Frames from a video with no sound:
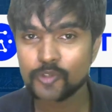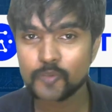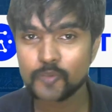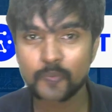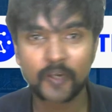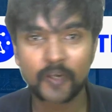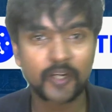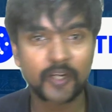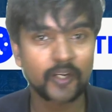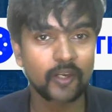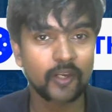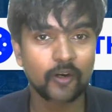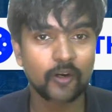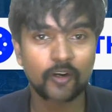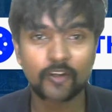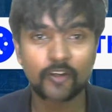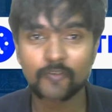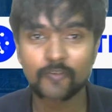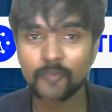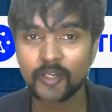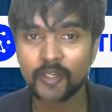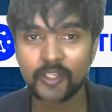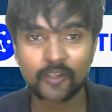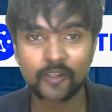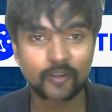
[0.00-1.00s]
spend a lot
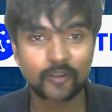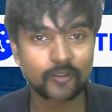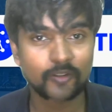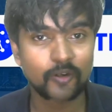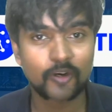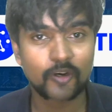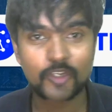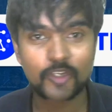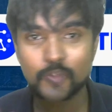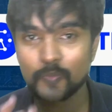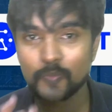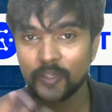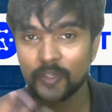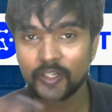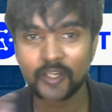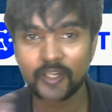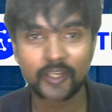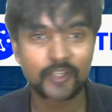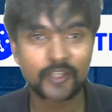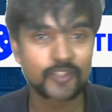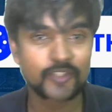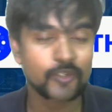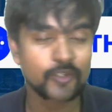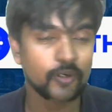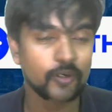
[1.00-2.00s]
of money on
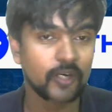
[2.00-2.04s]
cosmetics